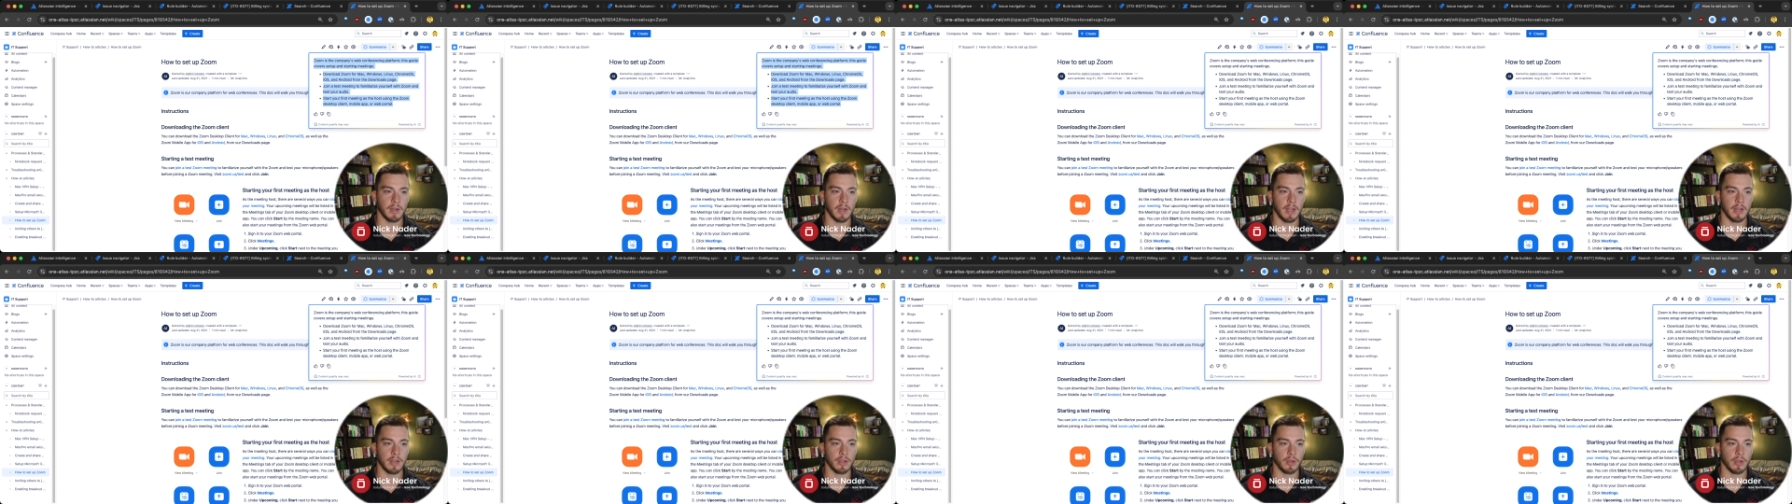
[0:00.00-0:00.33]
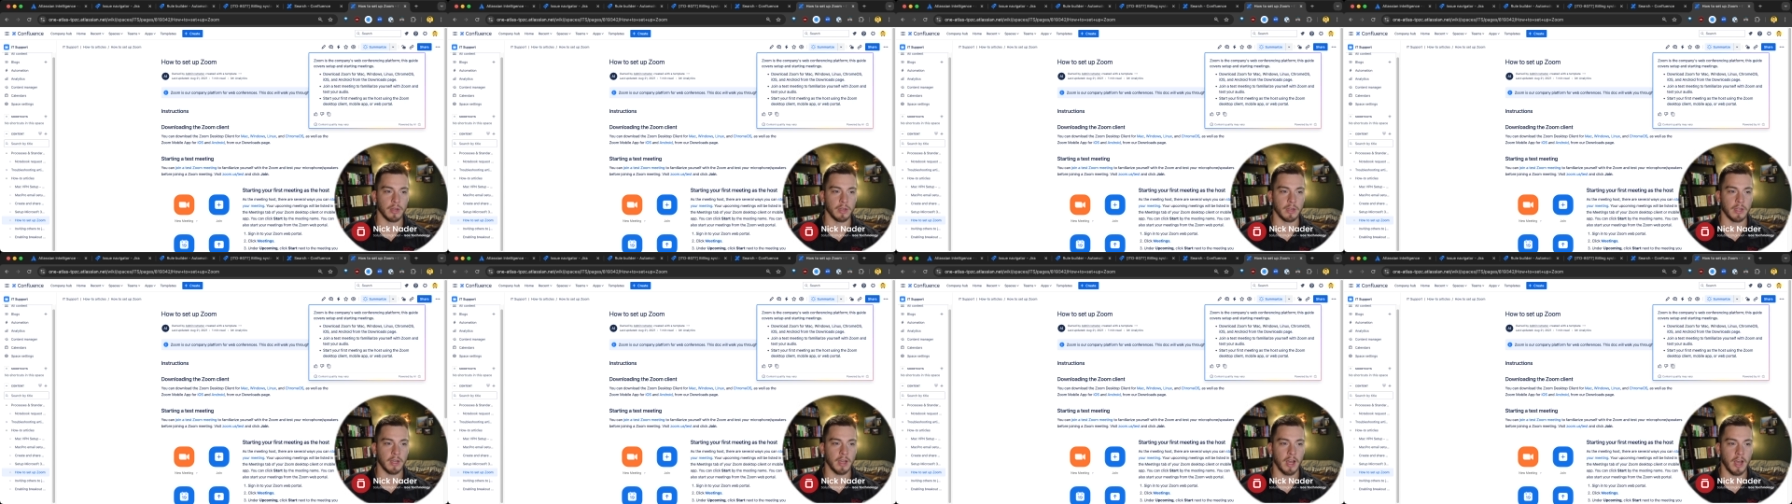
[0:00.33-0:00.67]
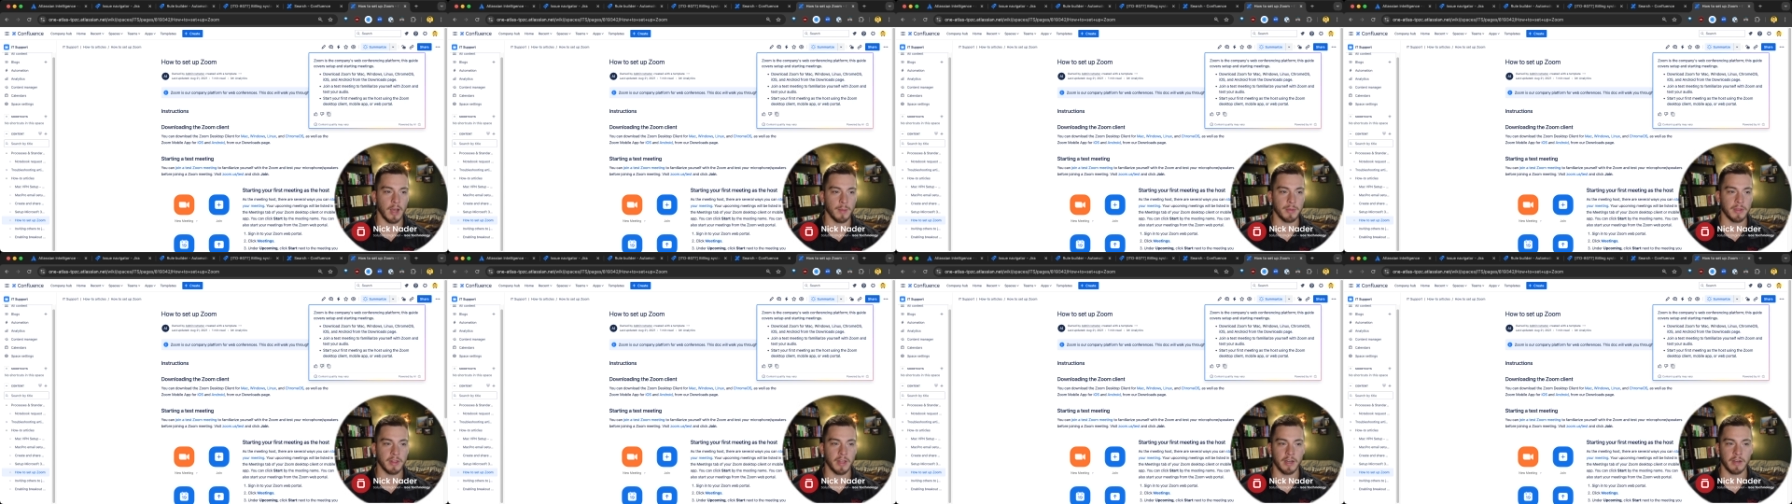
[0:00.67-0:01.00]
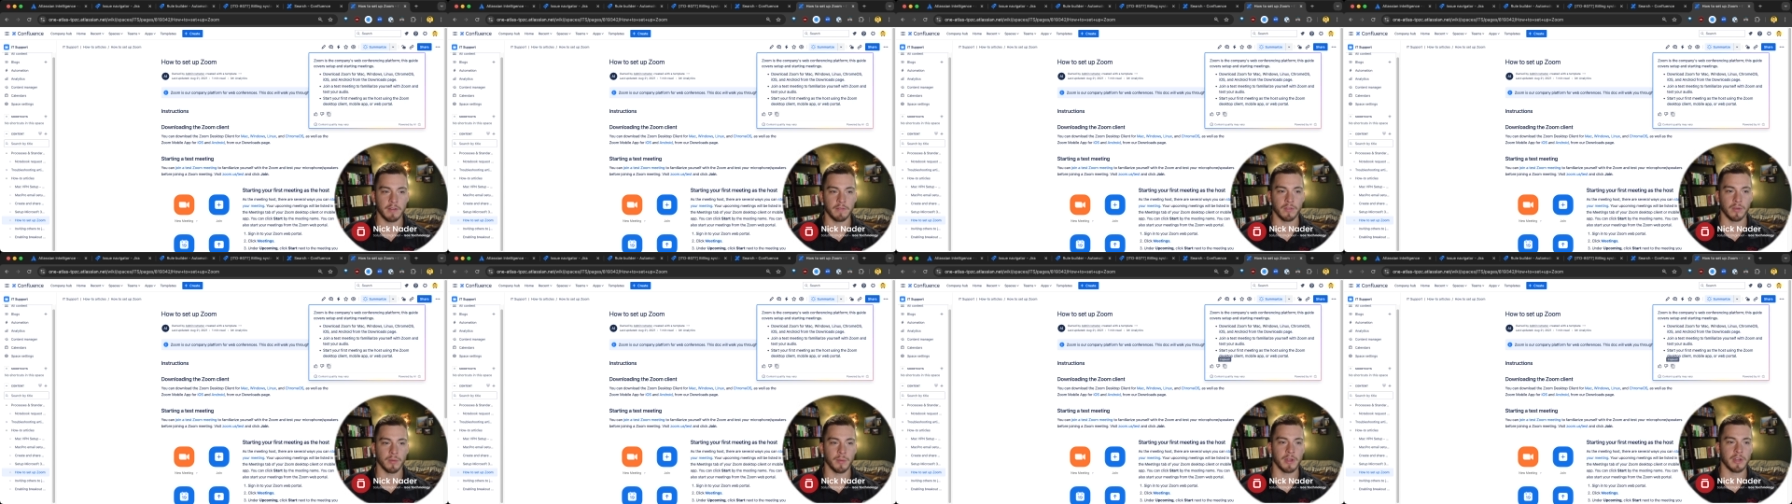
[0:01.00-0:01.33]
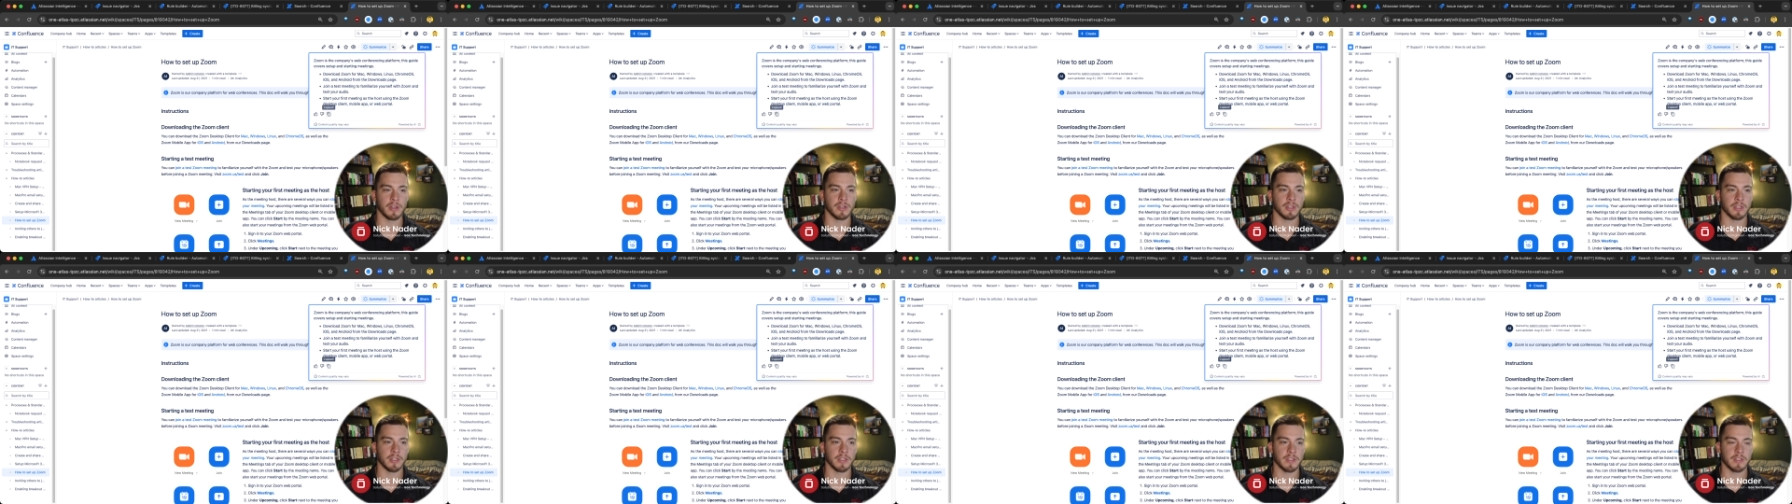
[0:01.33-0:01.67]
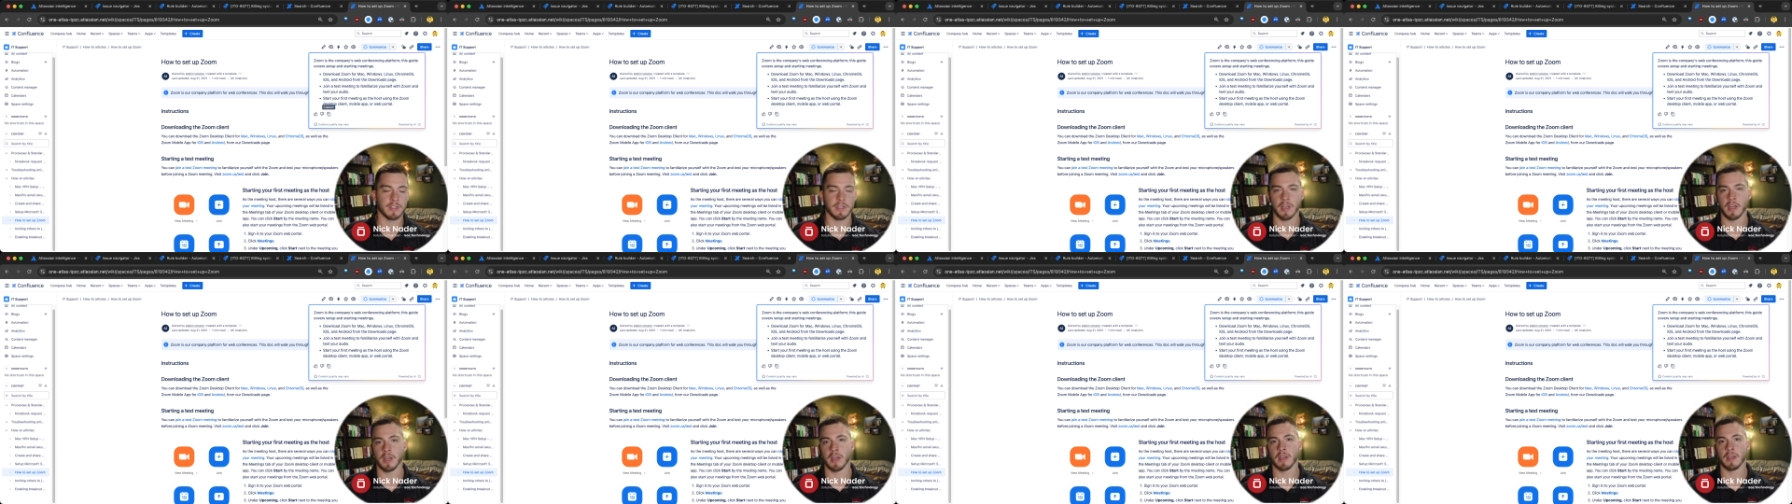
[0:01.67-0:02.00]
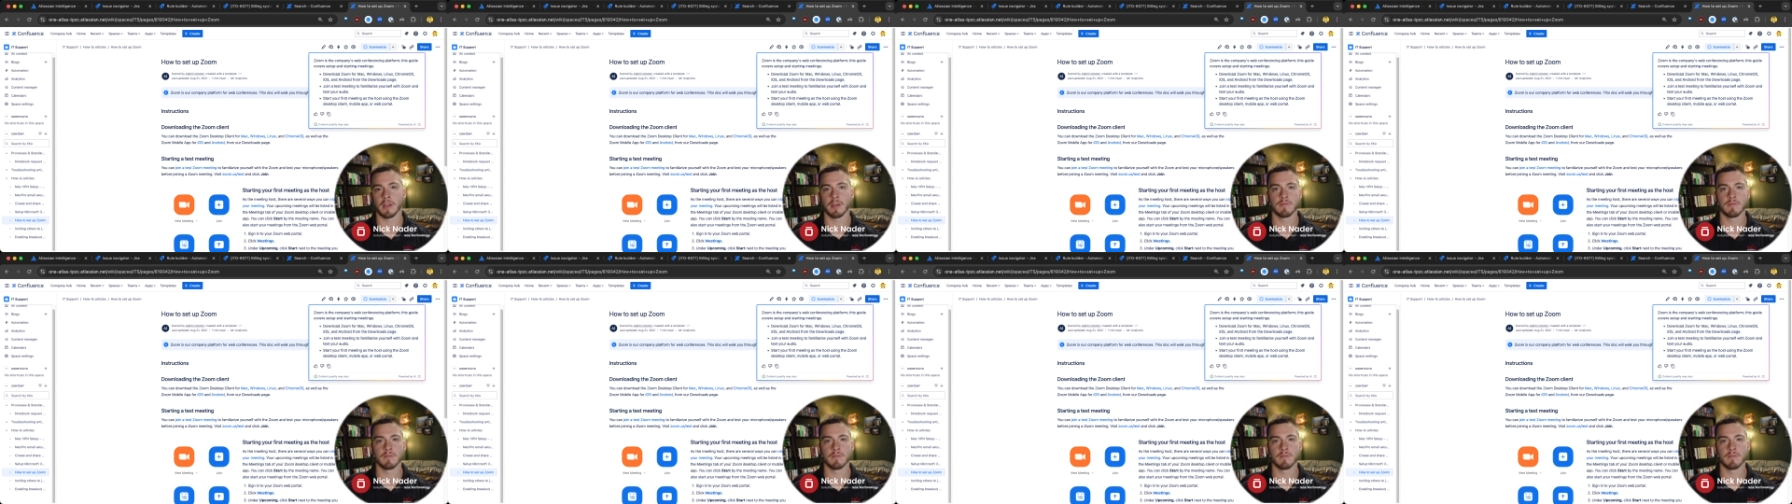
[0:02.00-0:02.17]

and you can copy that information and say,